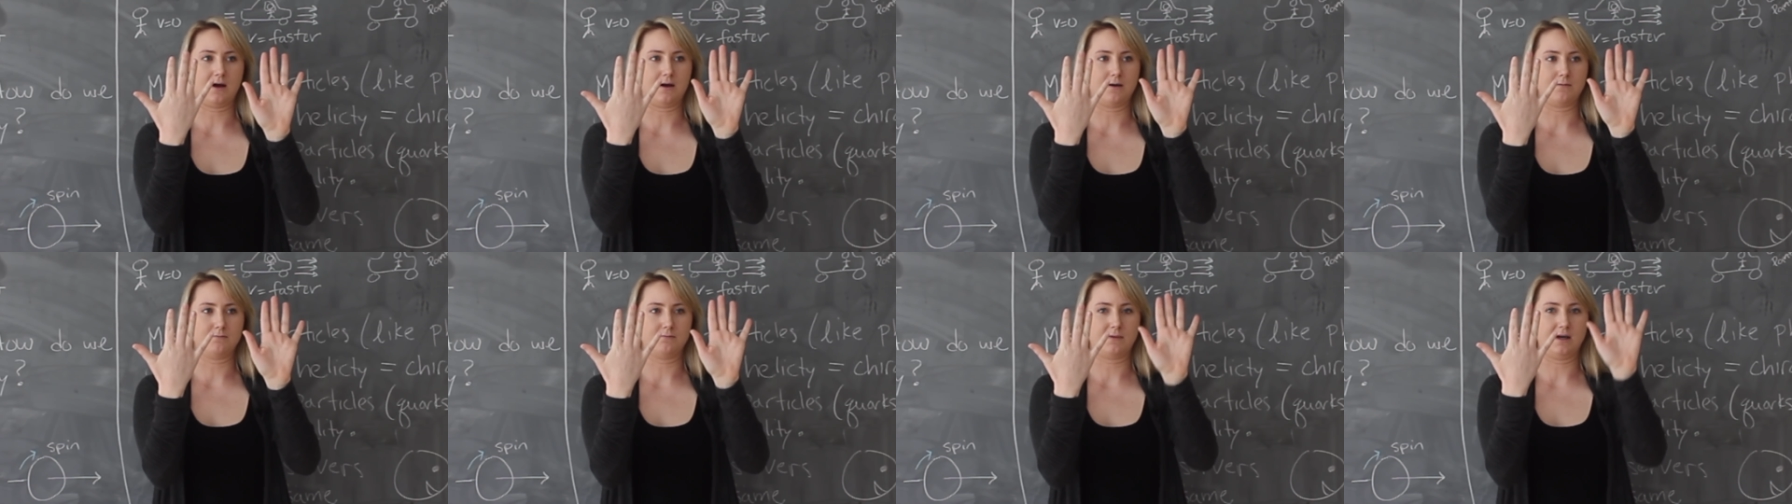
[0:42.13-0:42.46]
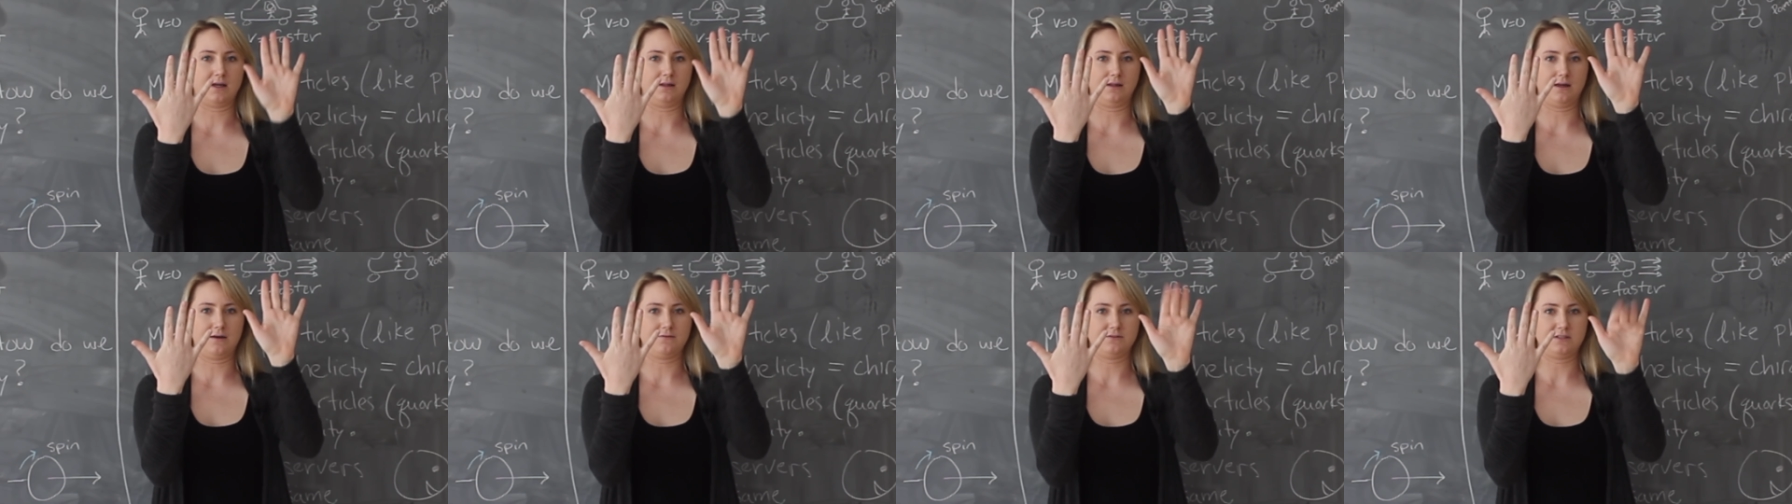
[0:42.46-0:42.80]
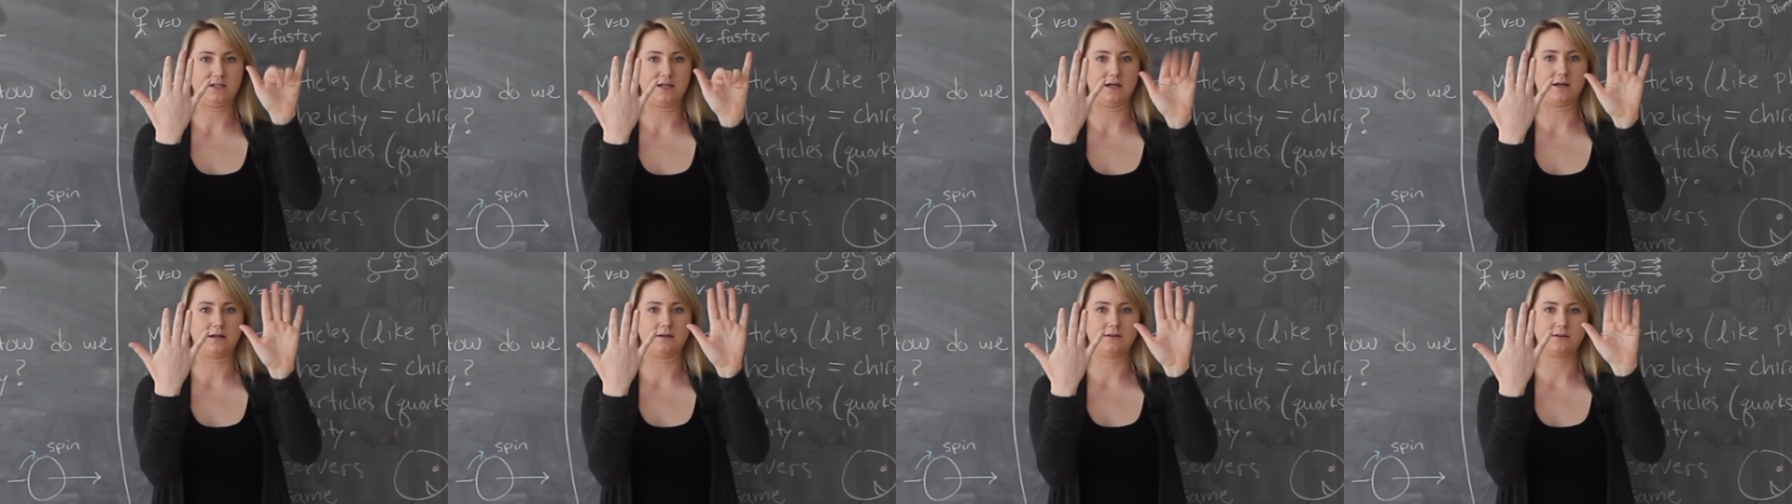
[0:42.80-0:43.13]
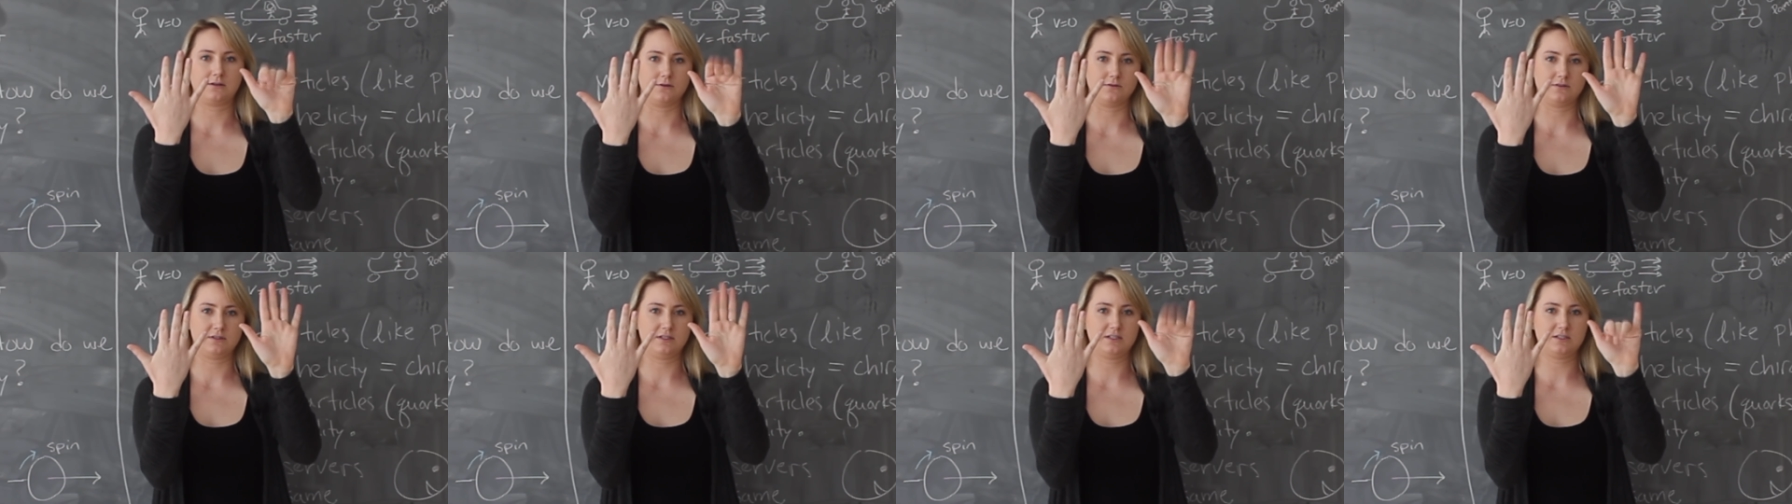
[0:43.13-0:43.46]
Um, my left
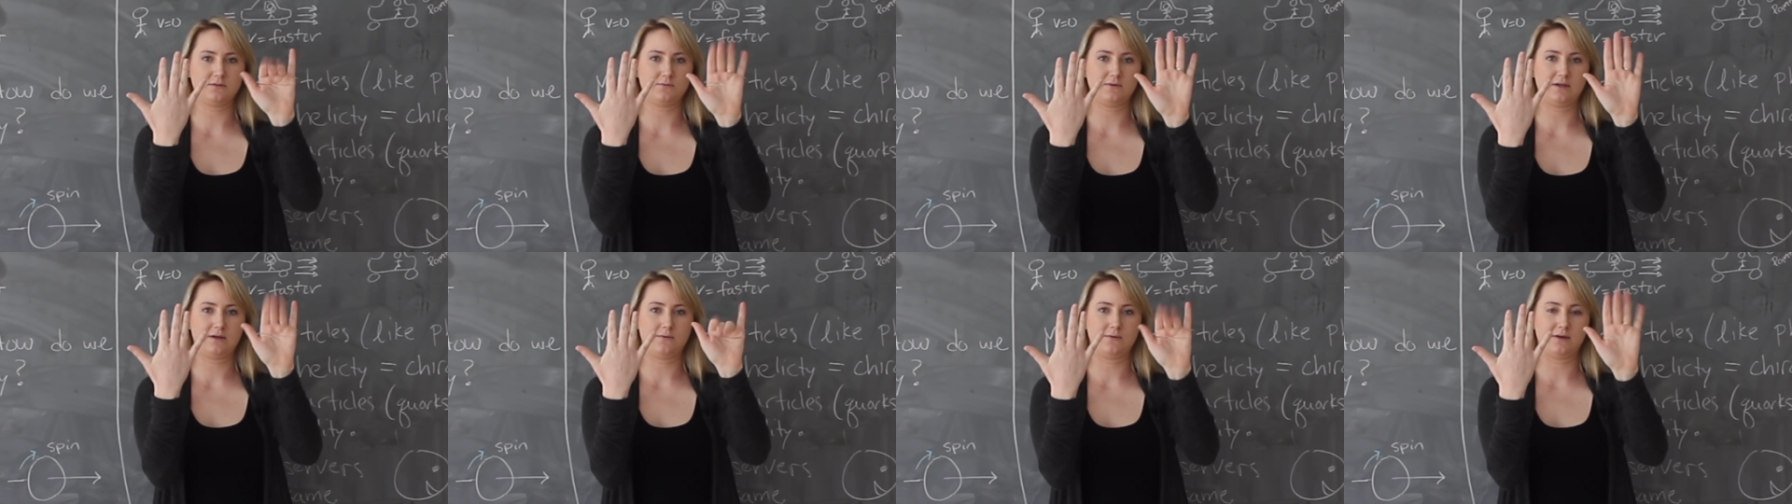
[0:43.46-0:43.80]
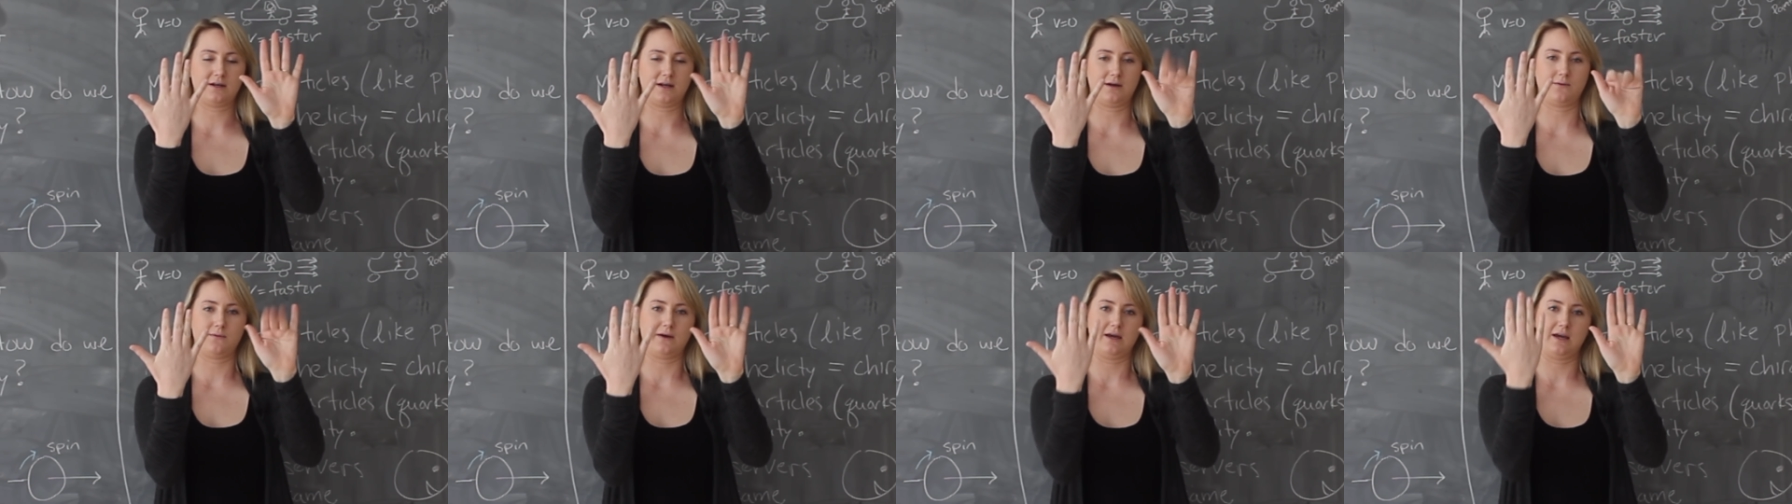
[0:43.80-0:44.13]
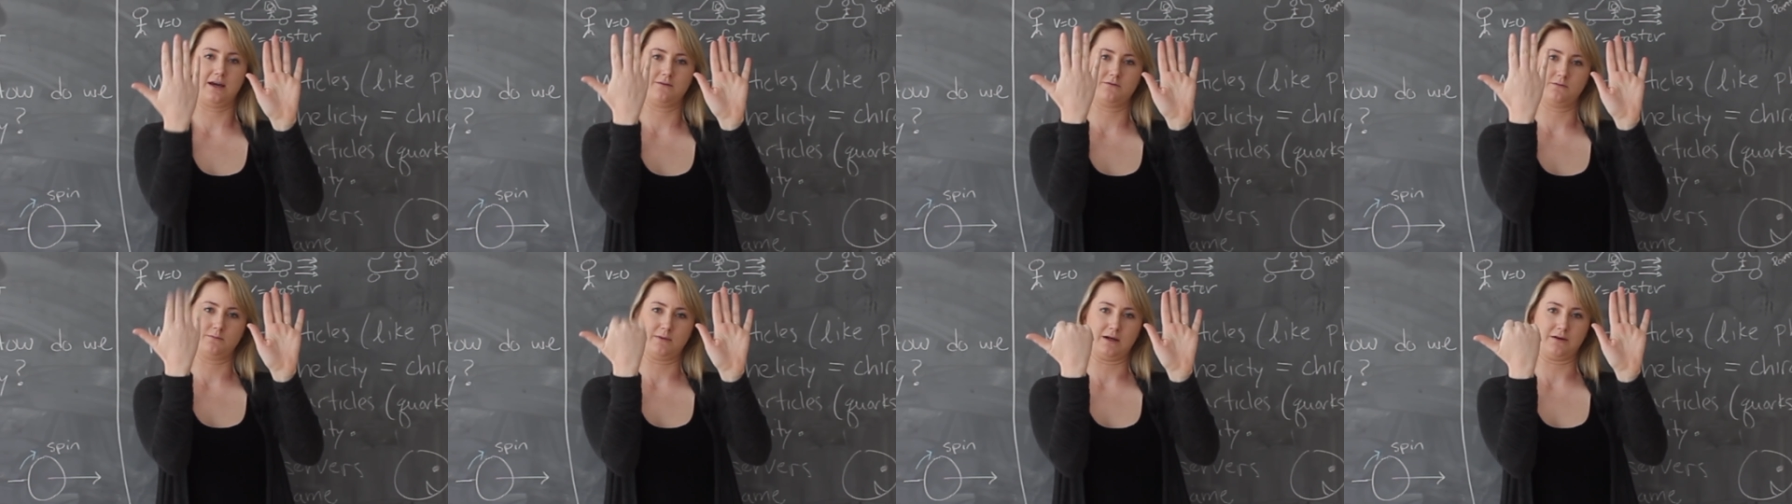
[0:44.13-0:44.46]
hand goes this way when I wave,